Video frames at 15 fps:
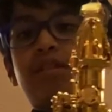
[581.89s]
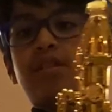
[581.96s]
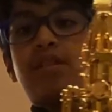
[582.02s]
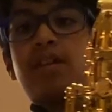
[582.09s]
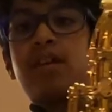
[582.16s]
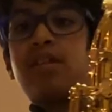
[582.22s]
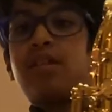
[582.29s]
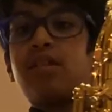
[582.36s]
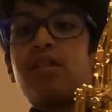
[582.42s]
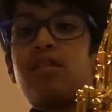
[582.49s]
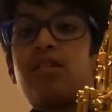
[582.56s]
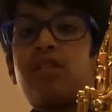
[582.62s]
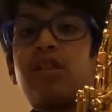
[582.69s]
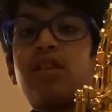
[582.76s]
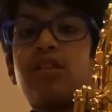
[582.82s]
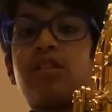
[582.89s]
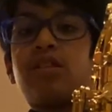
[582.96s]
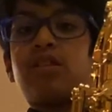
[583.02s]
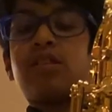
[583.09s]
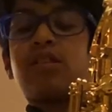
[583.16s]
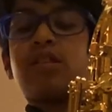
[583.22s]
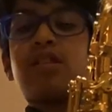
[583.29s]
this,
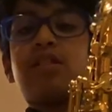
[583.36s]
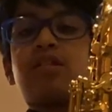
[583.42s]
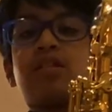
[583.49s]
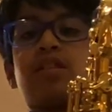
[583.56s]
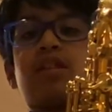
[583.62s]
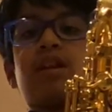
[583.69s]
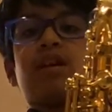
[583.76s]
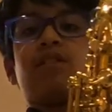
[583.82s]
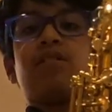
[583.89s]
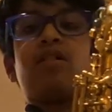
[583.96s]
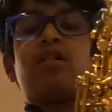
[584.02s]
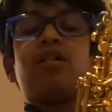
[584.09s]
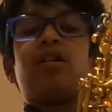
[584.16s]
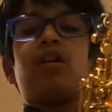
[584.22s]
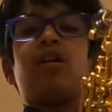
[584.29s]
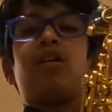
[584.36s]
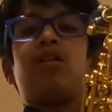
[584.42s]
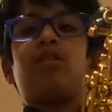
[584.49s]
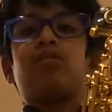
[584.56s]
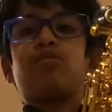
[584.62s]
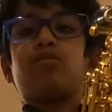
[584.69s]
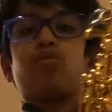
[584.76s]
now.
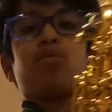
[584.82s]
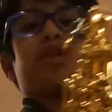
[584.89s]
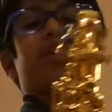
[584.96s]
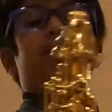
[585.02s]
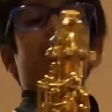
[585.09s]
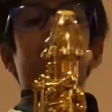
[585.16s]
All 3.